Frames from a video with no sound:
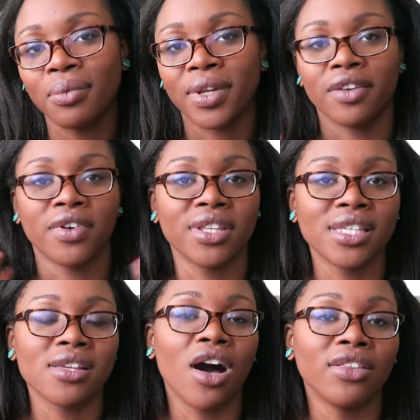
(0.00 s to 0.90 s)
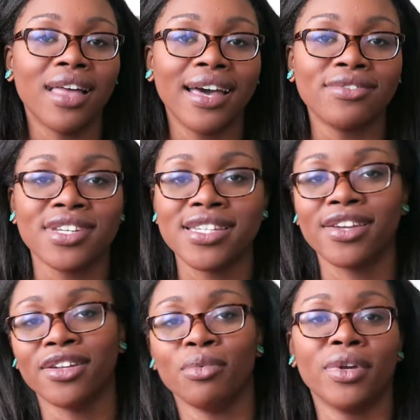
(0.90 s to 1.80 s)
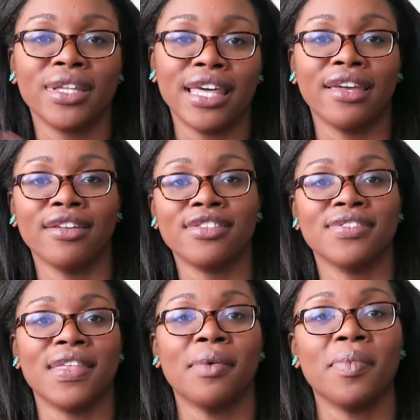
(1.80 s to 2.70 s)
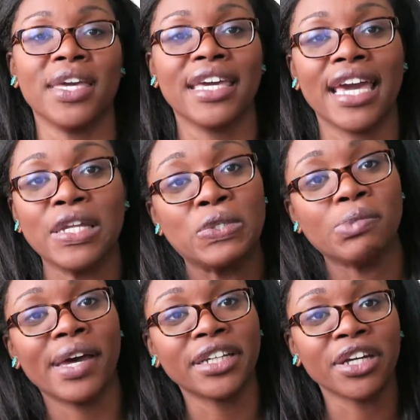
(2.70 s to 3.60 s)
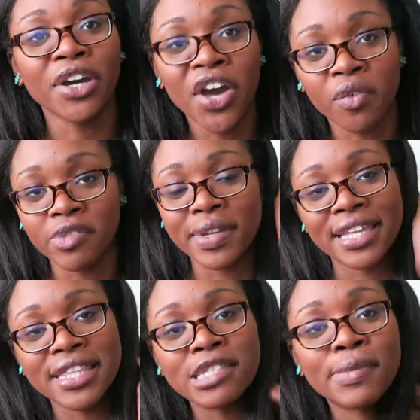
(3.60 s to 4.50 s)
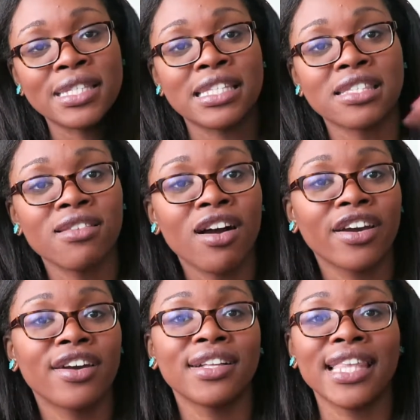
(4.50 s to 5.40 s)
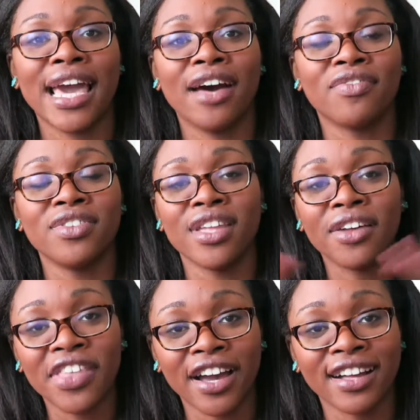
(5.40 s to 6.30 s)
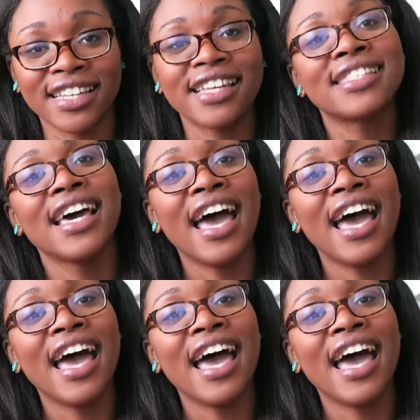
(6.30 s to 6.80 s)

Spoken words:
whatever, this online retailer, what are they gonna do that we can't do better? We've been in this business longer, they have nothing on us.